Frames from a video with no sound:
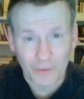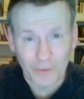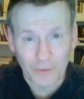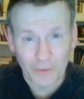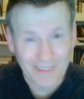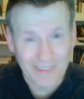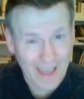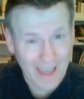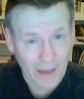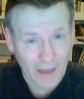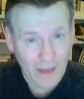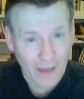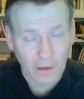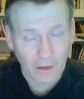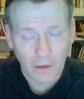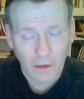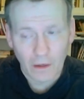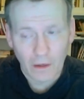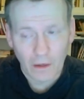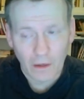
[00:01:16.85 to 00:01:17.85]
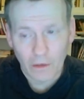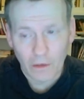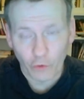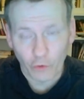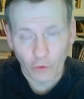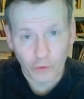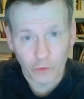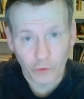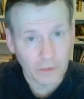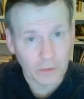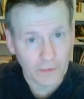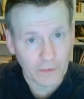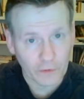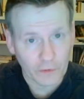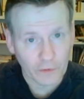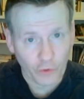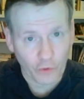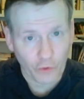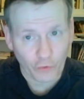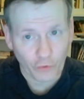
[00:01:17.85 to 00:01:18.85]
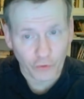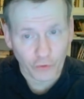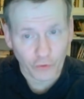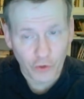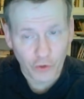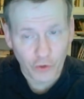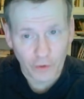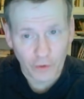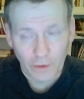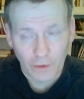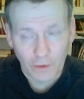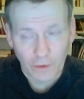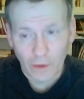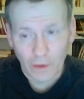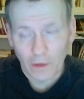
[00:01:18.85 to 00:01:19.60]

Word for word: to attack those who believe in eternal security.